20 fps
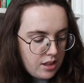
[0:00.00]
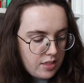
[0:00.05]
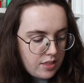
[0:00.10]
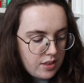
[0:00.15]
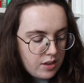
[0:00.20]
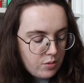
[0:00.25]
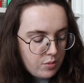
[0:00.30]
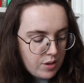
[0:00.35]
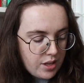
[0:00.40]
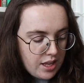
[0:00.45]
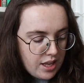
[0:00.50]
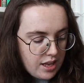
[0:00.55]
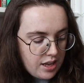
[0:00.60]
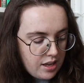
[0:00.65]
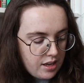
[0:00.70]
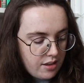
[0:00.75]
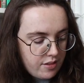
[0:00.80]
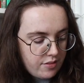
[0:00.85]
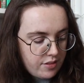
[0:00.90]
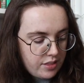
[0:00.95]
Then we
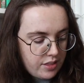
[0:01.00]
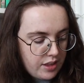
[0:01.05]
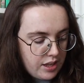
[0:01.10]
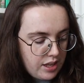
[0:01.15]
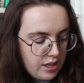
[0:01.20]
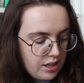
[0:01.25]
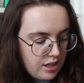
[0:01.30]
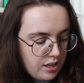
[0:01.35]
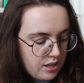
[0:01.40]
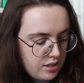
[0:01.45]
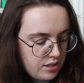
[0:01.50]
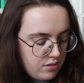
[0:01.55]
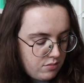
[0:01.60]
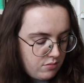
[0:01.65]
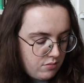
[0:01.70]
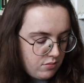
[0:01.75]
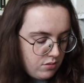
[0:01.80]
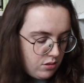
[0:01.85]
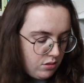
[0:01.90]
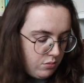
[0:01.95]
have the,
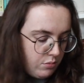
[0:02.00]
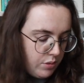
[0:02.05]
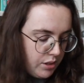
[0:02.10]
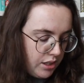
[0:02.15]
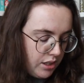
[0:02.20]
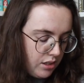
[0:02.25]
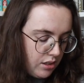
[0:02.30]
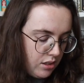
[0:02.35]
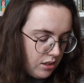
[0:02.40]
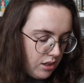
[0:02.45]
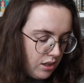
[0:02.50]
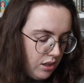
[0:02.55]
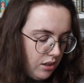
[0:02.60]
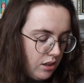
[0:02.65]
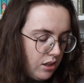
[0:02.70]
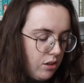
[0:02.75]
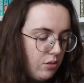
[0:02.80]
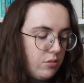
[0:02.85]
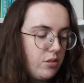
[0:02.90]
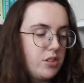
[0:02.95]
oh my,
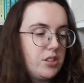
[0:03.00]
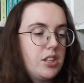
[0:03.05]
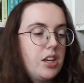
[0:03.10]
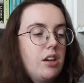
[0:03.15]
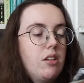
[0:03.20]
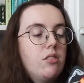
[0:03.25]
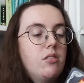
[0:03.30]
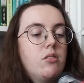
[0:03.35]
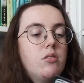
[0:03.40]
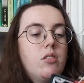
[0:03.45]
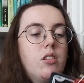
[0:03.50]
hello, the tarot